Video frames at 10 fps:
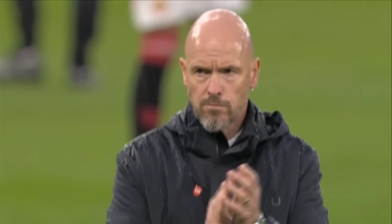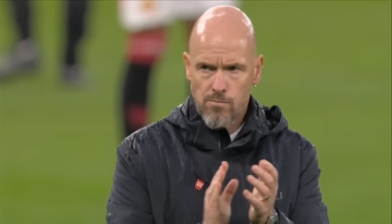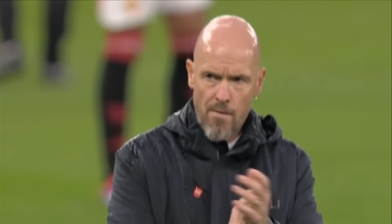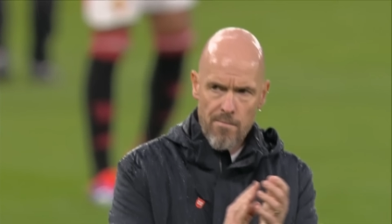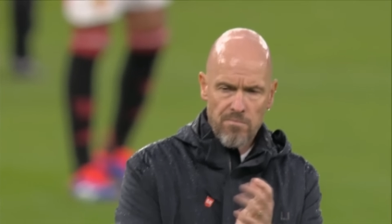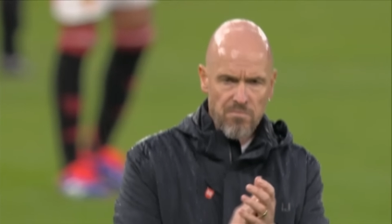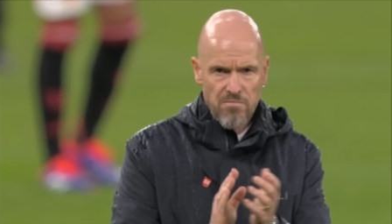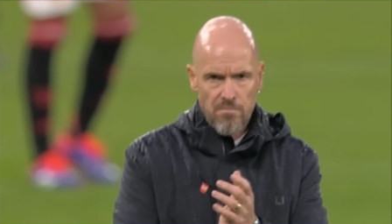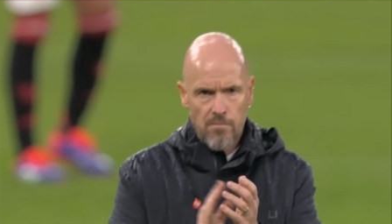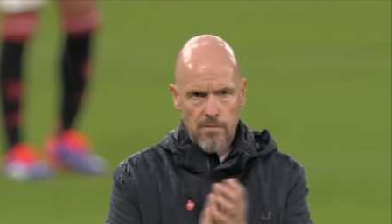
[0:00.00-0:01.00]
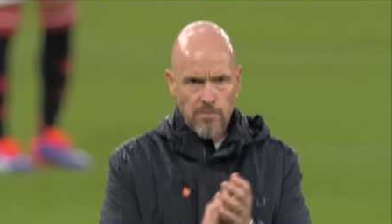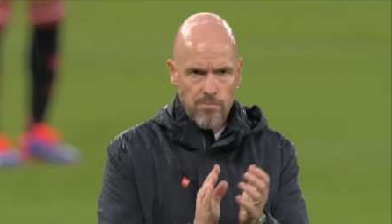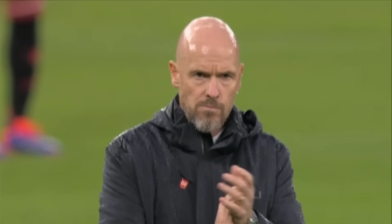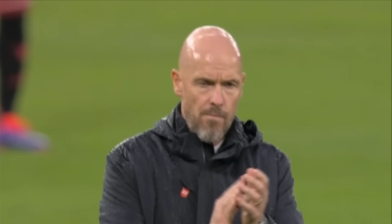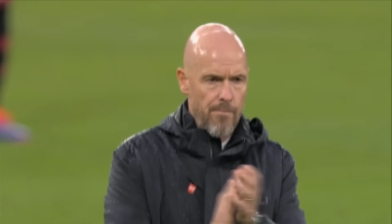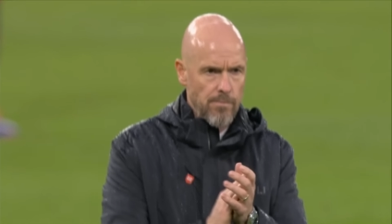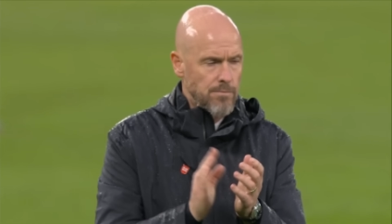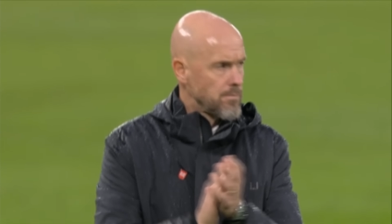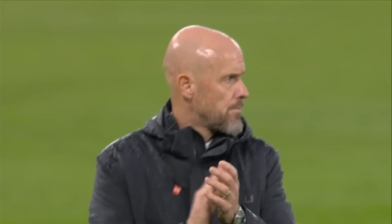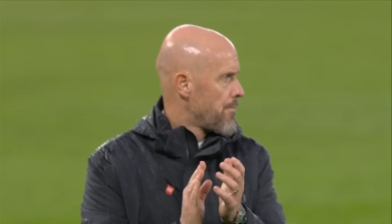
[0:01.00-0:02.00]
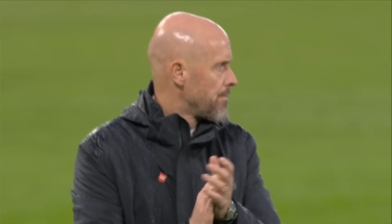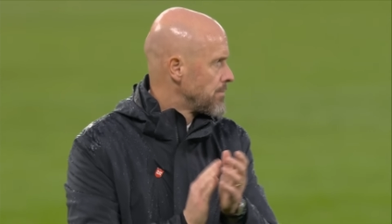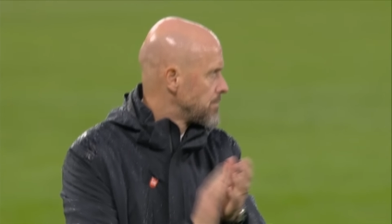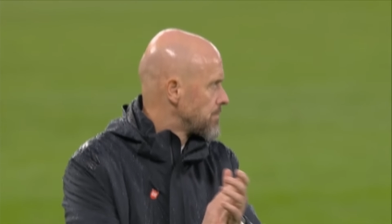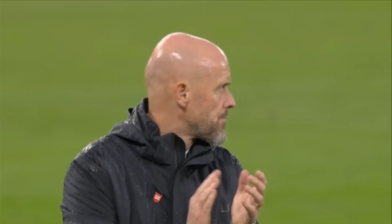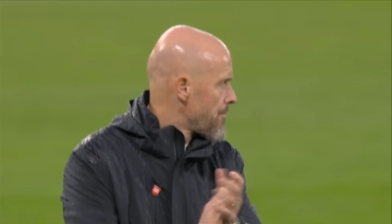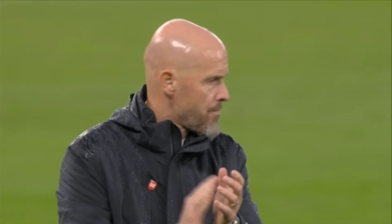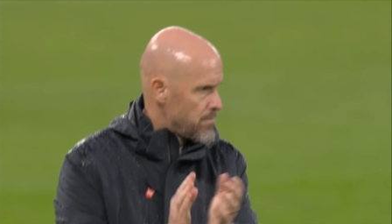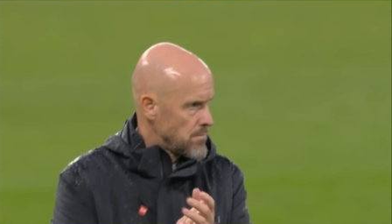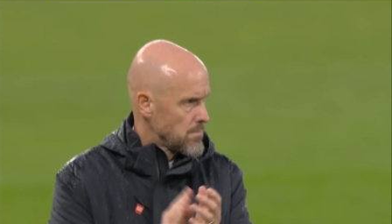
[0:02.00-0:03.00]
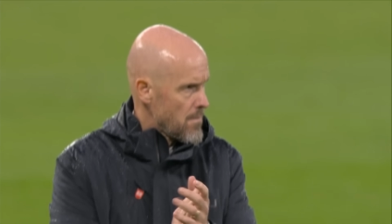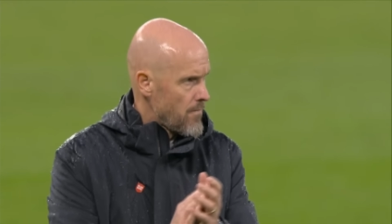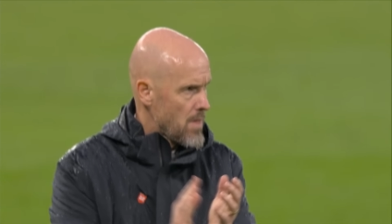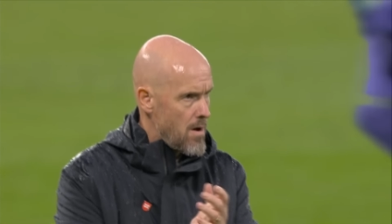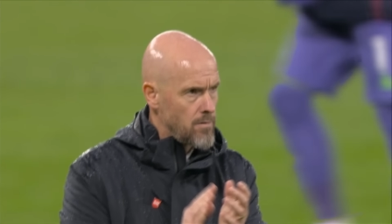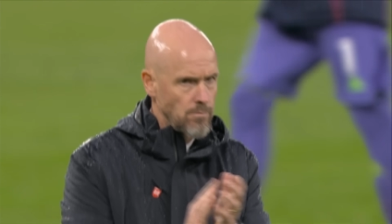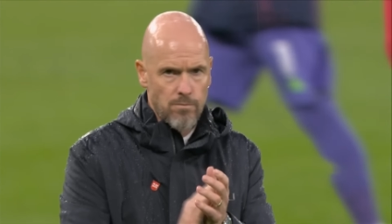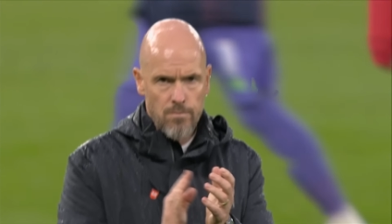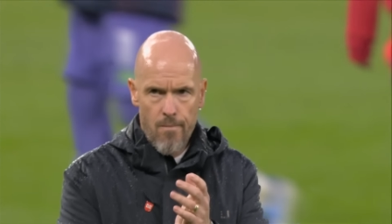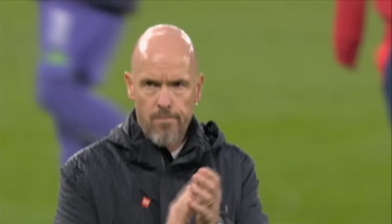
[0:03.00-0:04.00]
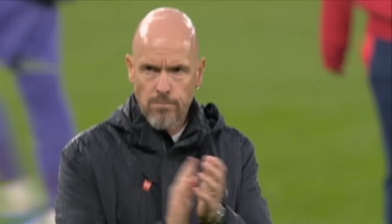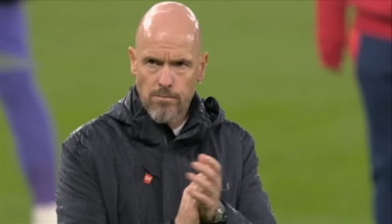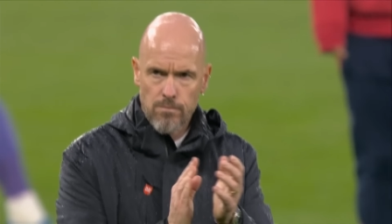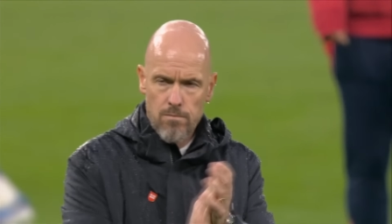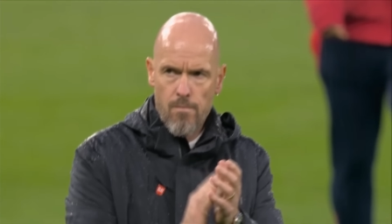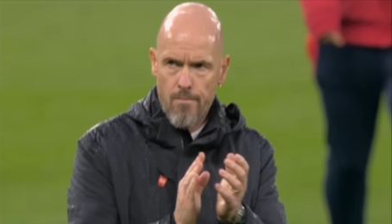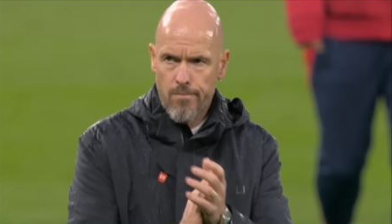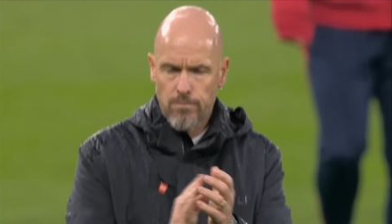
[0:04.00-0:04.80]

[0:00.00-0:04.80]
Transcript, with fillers: leave. But I just want to finish off by making the point Erik ten Hag is the great